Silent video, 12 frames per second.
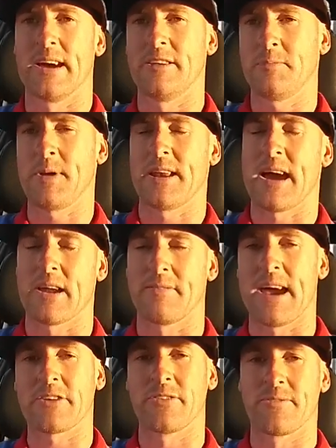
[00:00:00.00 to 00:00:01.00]
he's been out of
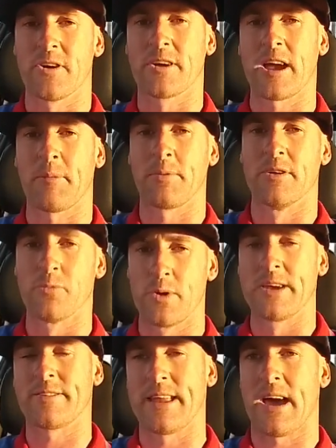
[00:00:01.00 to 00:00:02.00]
action for a couple of
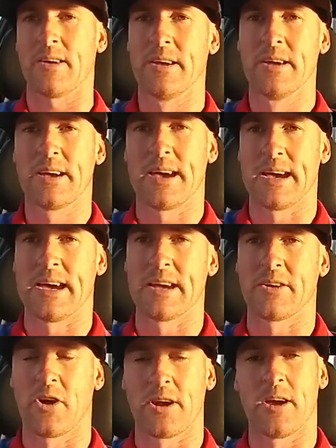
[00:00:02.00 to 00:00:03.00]
weeks now.
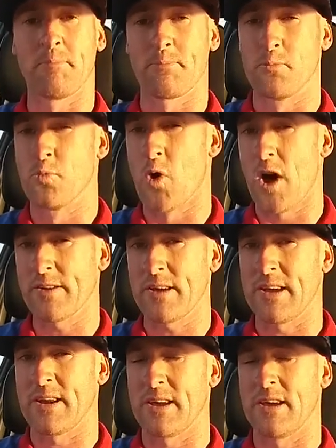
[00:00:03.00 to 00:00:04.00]
Got a rod
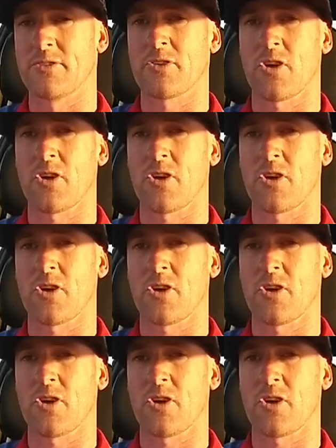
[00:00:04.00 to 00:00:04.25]
in his